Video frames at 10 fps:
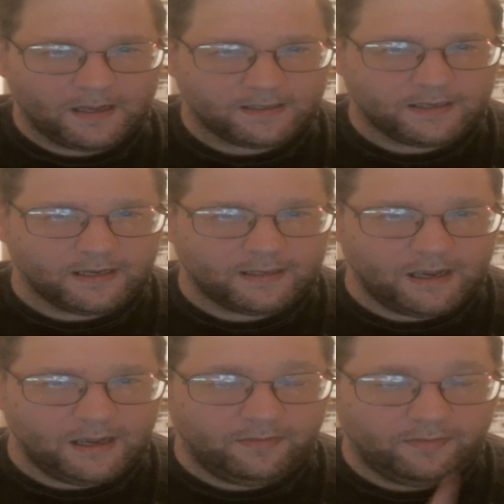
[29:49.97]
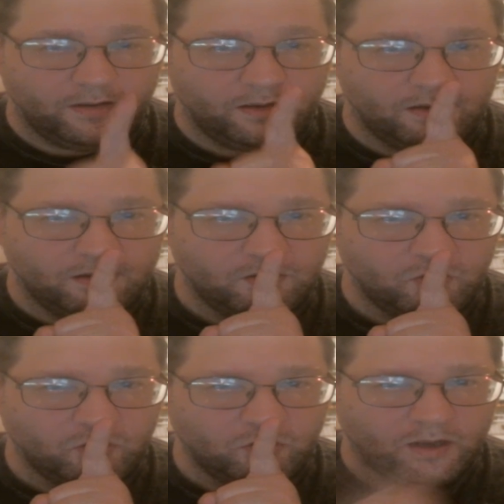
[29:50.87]
stay safe,
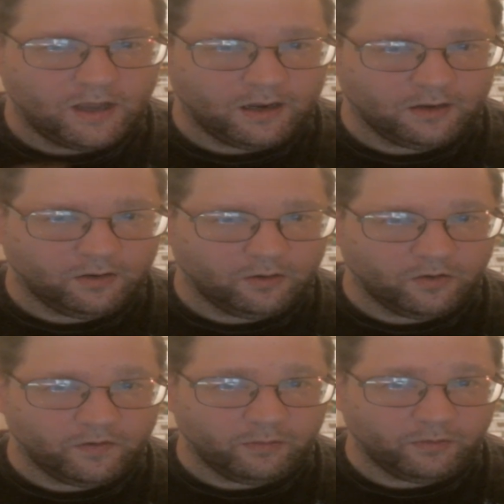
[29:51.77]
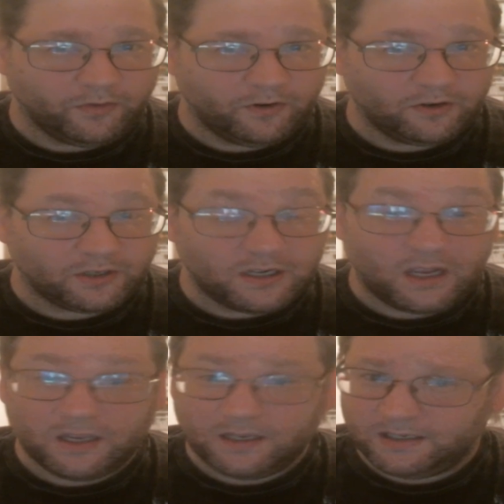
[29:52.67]
and until November 1st,
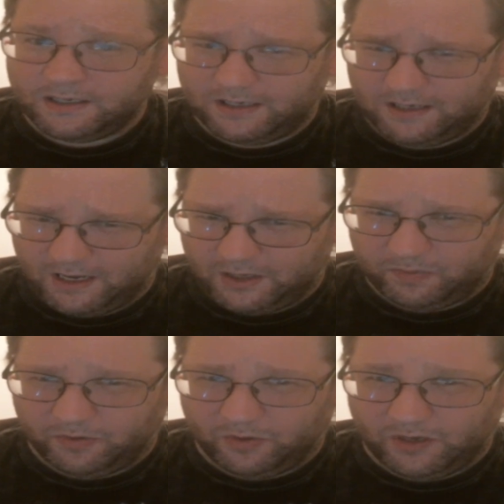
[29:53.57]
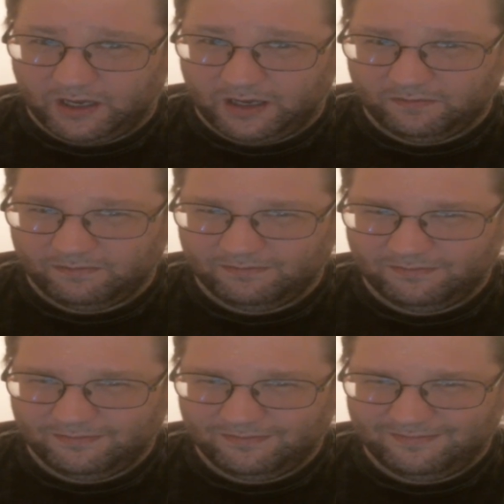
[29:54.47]
stay spooky.
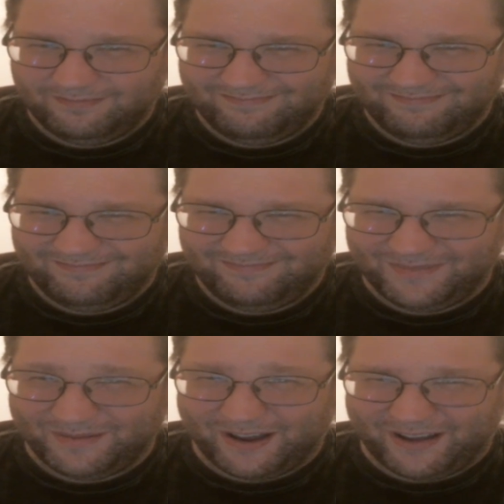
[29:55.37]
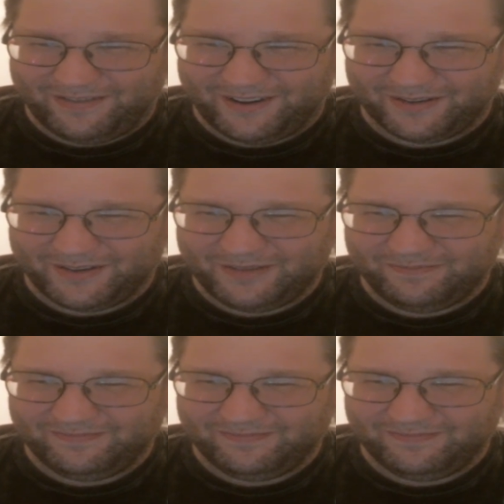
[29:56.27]
Bye-bye, folks.